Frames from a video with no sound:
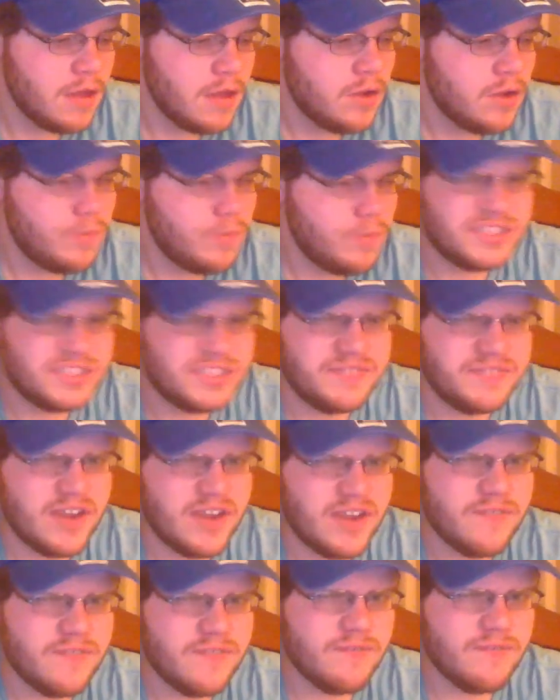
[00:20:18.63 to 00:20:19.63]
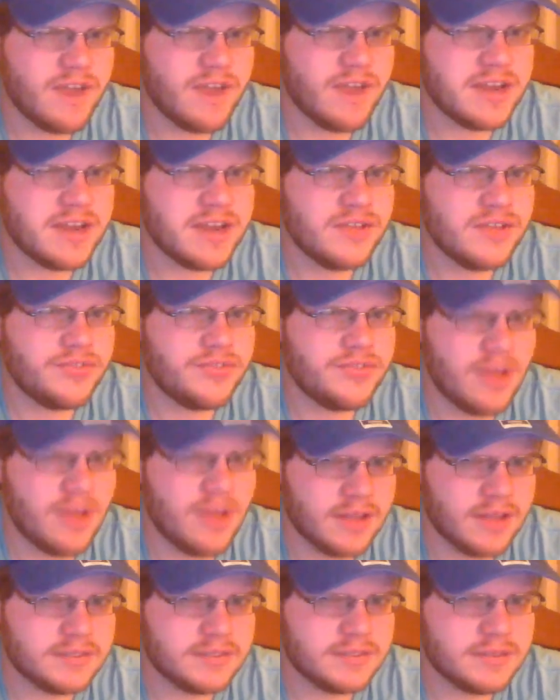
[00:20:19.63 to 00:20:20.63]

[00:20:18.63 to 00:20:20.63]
Which is a very frightening thought.